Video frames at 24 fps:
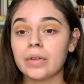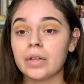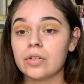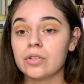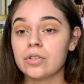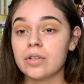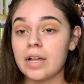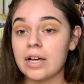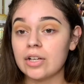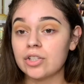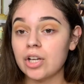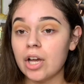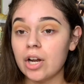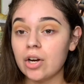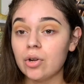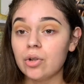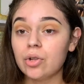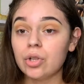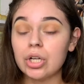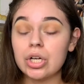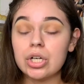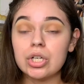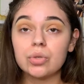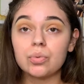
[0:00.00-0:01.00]
So that shadow
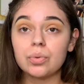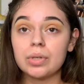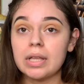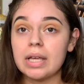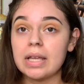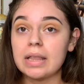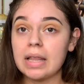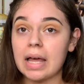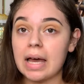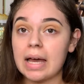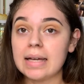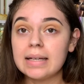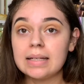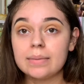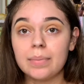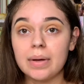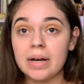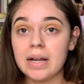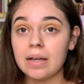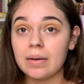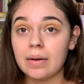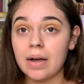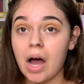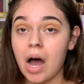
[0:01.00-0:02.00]
looks really light, but it